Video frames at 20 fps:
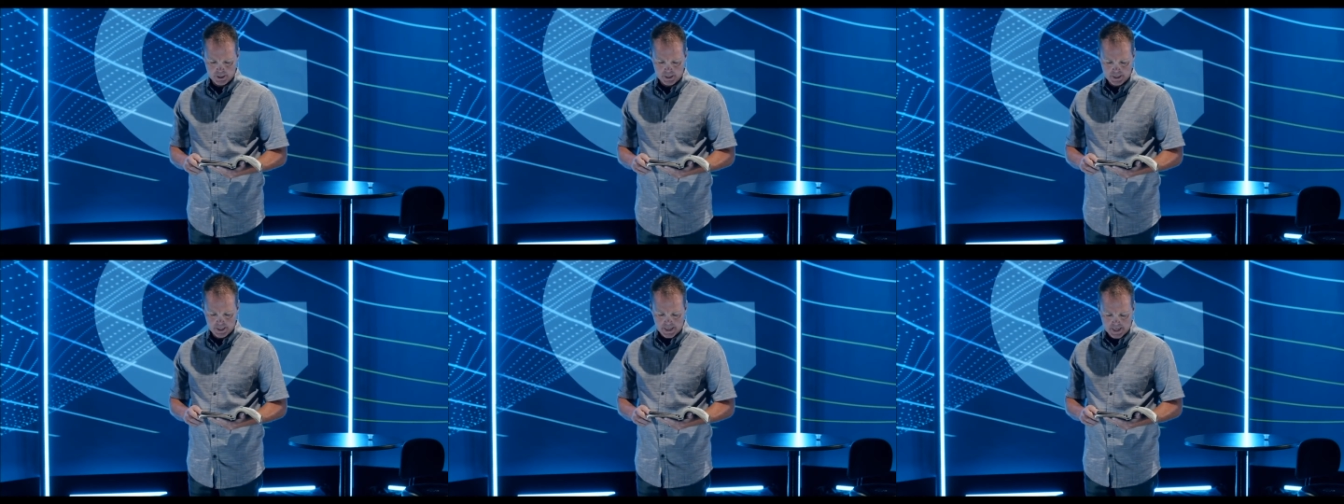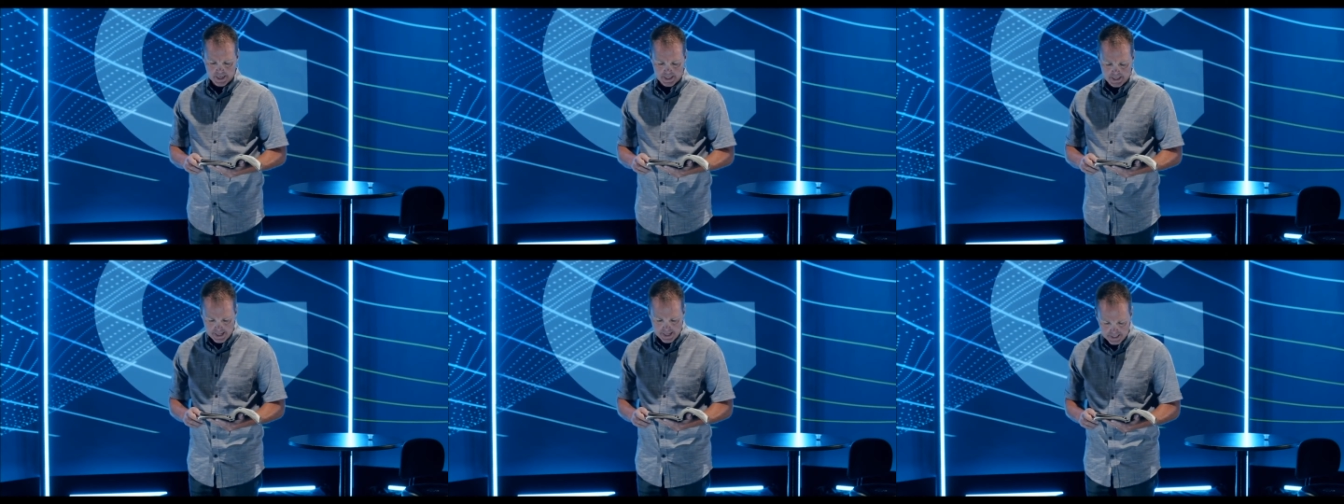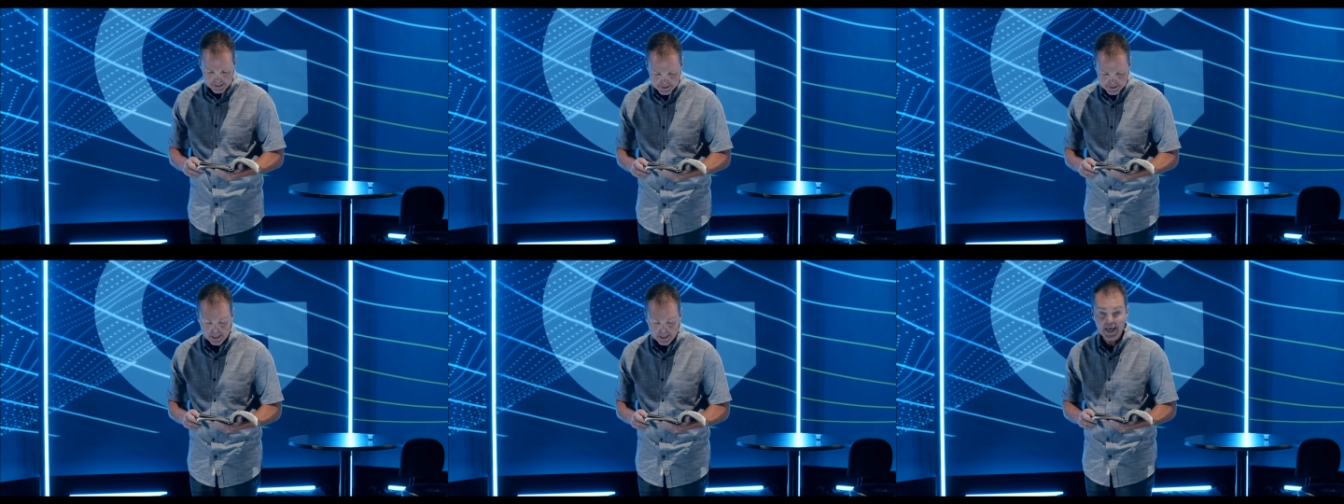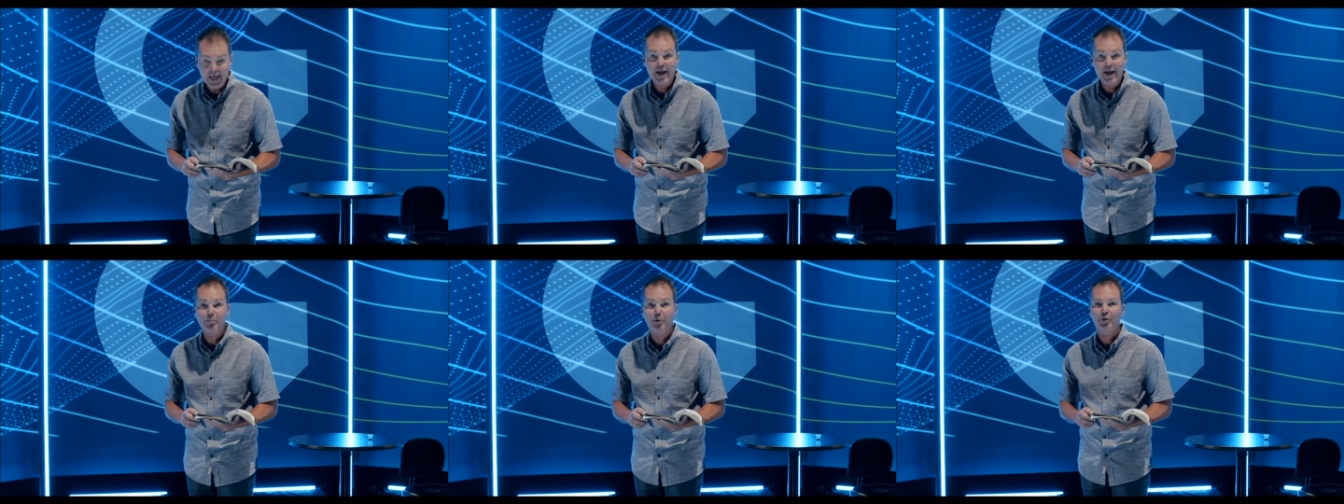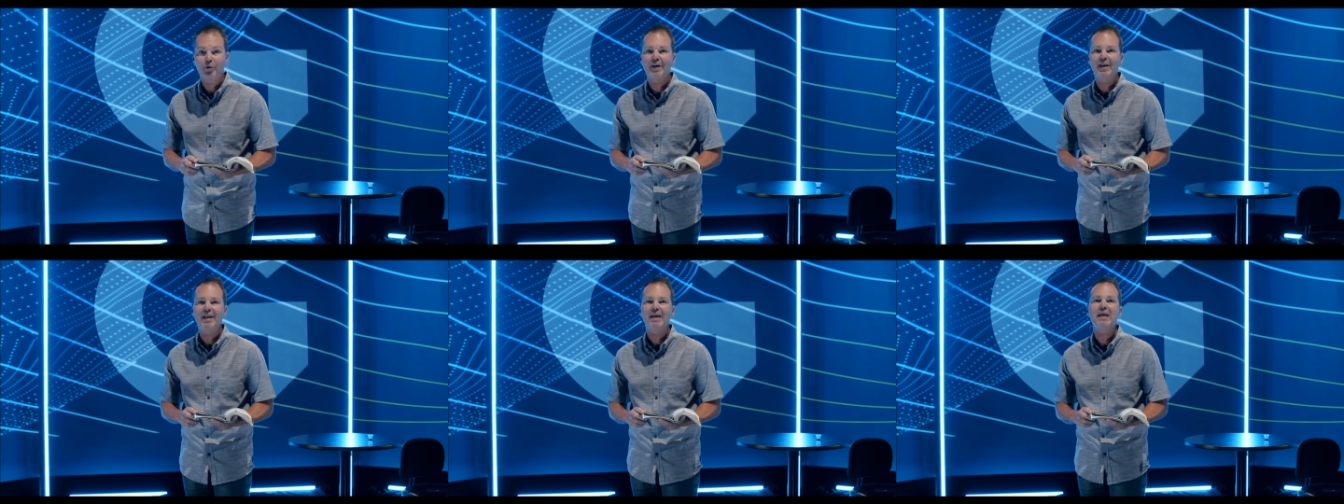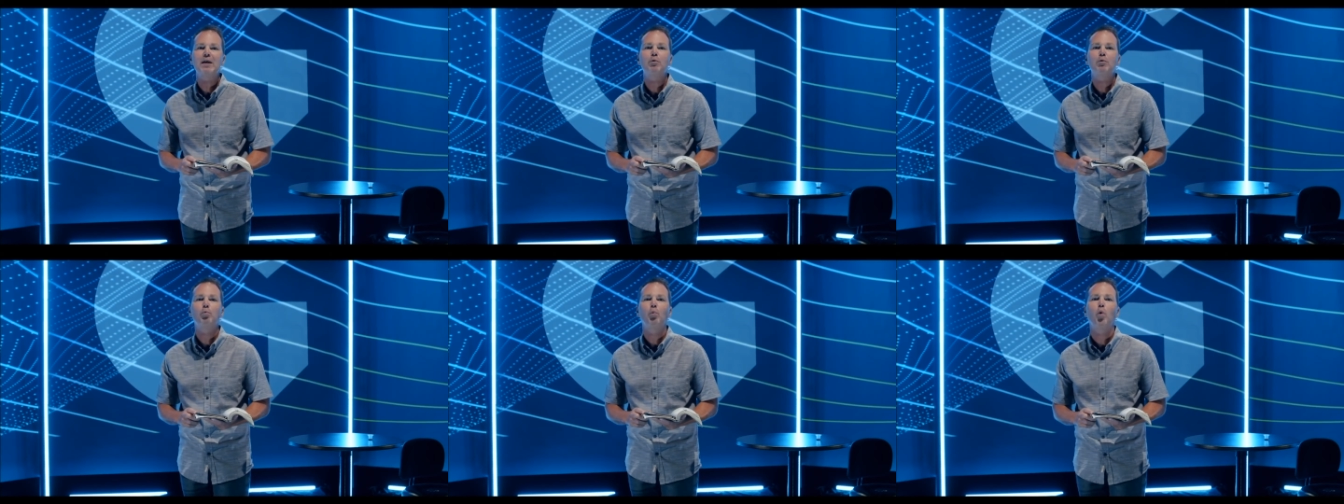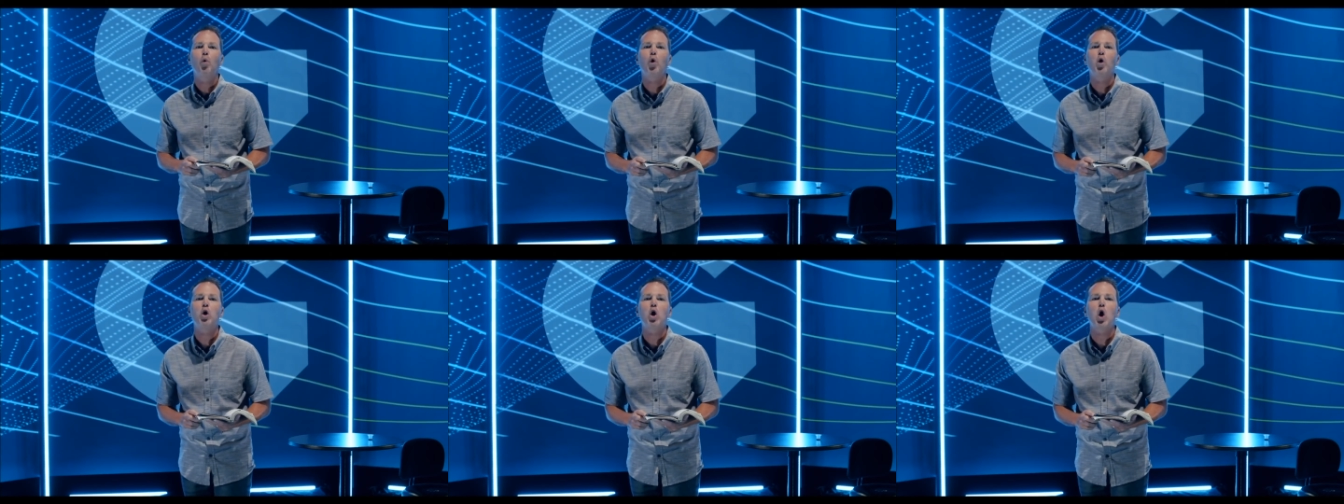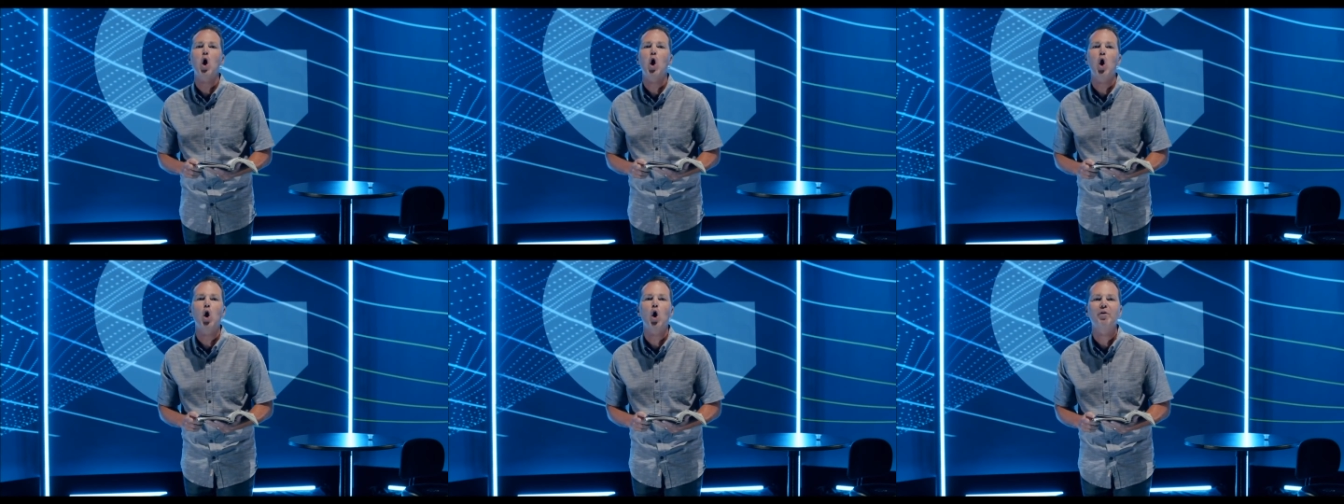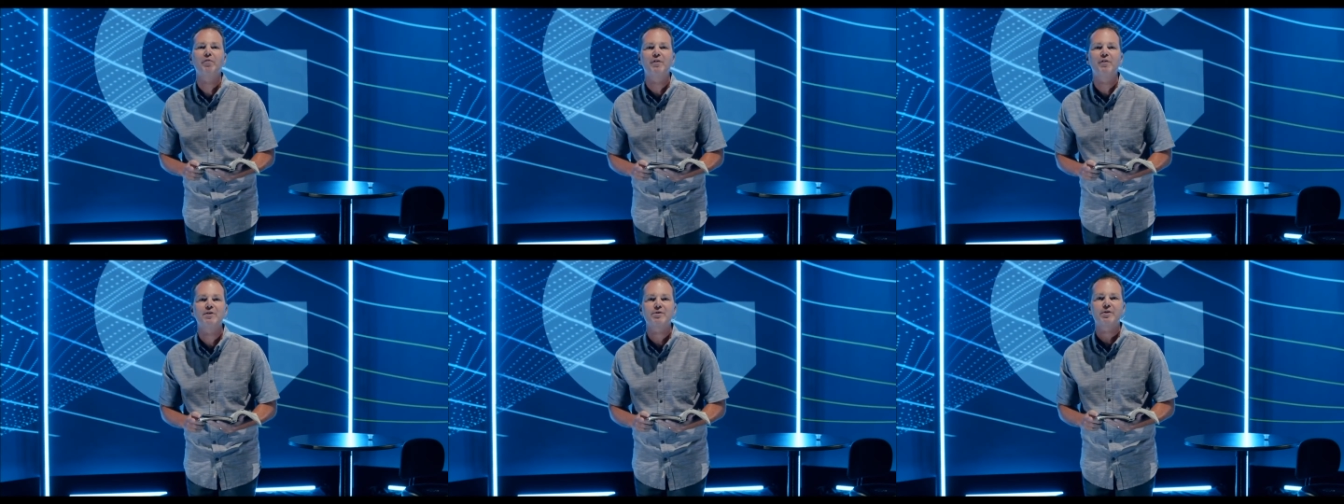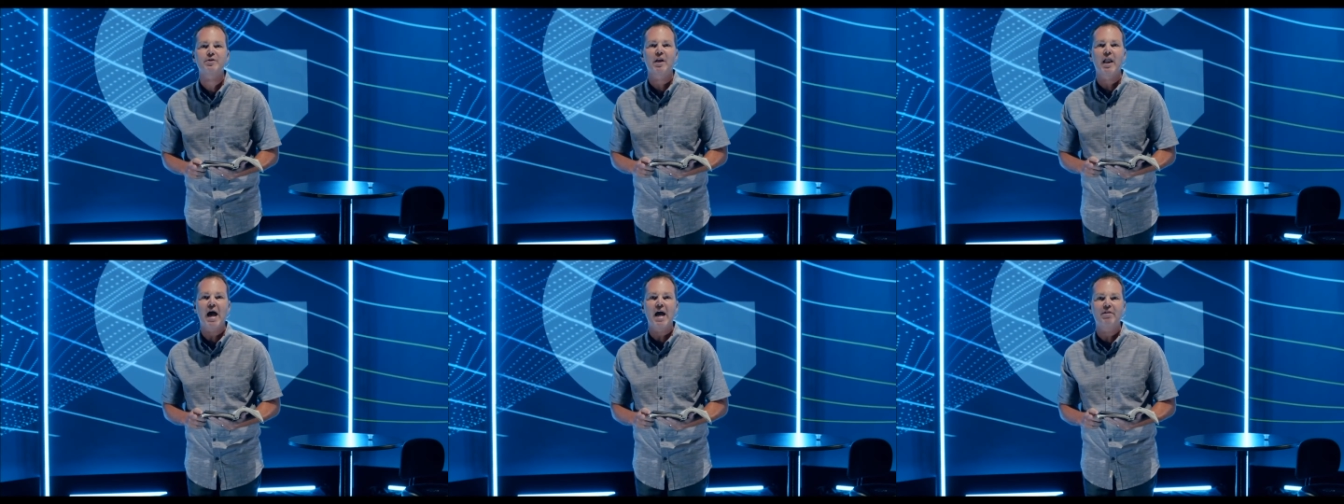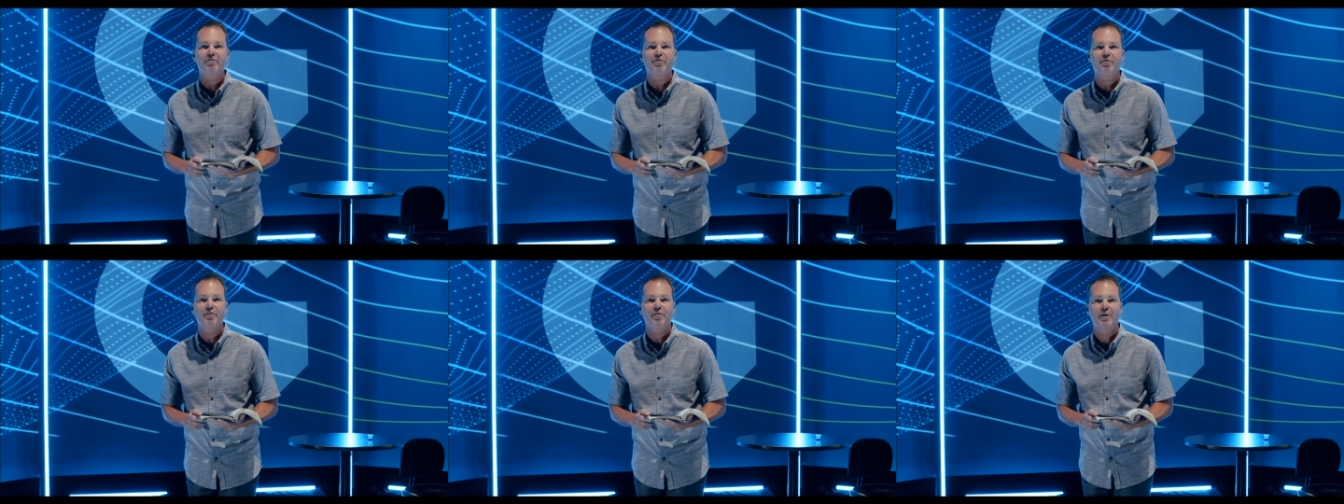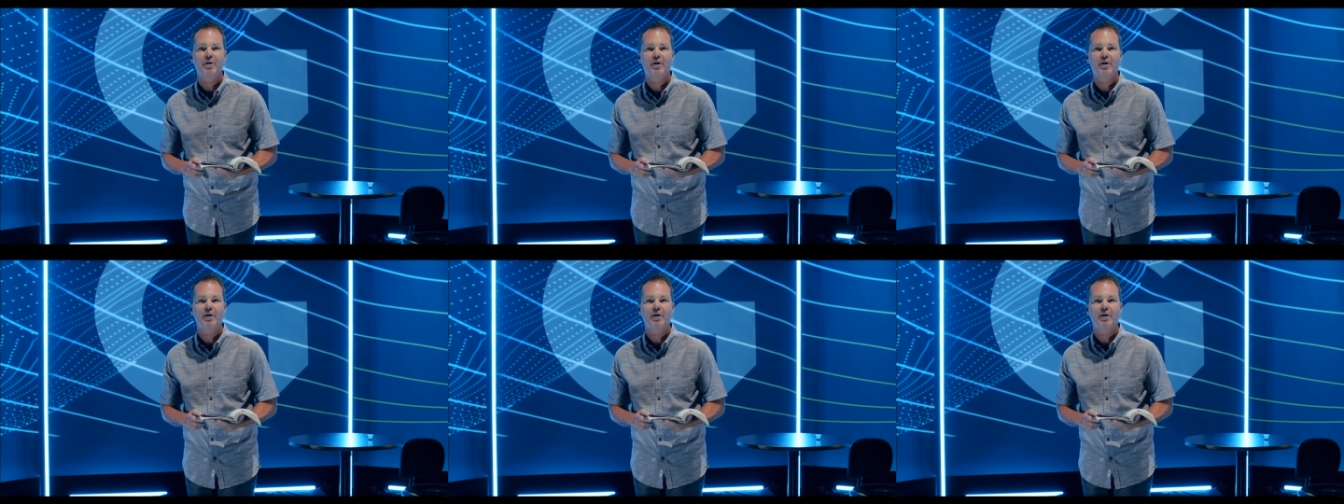And his label that he had worn all of his life,